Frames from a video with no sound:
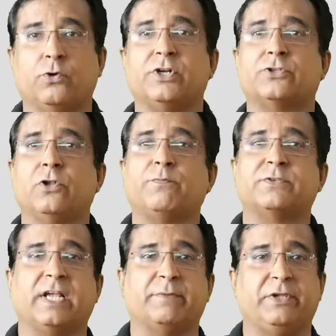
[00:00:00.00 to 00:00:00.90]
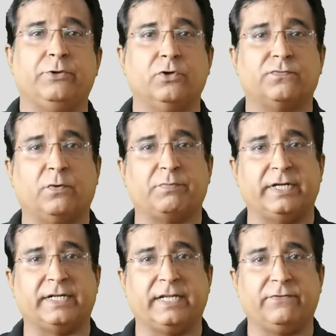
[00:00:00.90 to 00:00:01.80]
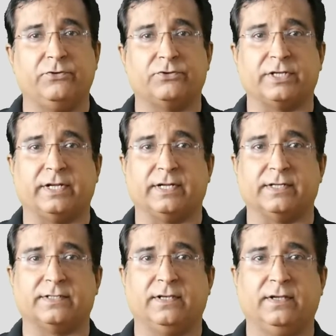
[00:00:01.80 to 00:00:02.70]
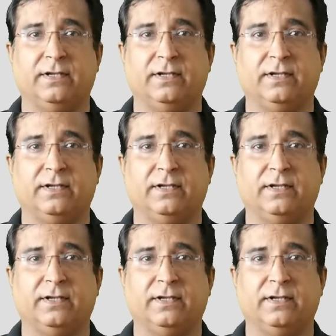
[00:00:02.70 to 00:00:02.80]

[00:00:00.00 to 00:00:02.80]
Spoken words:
So its slopes can be used for predicting future errors.